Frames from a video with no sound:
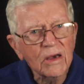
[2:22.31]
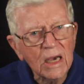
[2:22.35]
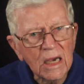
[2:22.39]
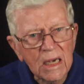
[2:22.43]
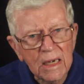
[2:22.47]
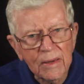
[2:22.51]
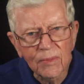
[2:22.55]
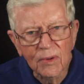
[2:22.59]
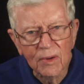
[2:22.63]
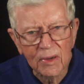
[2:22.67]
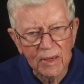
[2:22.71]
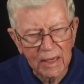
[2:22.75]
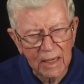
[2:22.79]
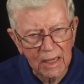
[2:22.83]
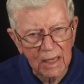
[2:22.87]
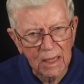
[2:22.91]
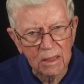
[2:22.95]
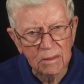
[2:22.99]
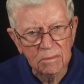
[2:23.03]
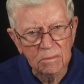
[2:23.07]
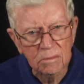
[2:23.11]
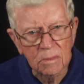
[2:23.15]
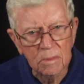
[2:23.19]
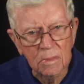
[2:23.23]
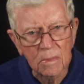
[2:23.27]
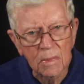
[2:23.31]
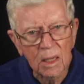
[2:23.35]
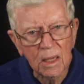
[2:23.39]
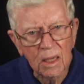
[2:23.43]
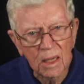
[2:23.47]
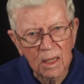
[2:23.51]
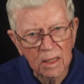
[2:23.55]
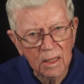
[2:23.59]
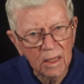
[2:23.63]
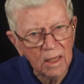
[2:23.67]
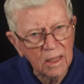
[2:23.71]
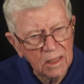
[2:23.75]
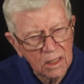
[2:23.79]
Abraham
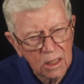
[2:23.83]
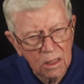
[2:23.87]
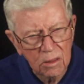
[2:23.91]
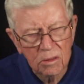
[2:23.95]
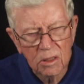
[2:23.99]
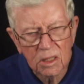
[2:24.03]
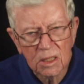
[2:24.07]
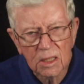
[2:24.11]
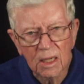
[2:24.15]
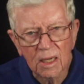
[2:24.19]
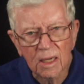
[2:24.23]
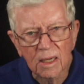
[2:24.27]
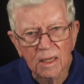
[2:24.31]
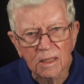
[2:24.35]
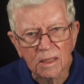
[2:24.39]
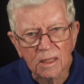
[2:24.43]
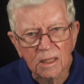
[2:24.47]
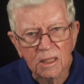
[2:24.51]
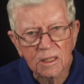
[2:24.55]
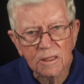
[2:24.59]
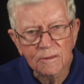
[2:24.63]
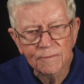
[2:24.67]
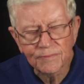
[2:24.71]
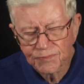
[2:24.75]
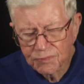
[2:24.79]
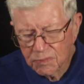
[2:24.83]
and his two sons.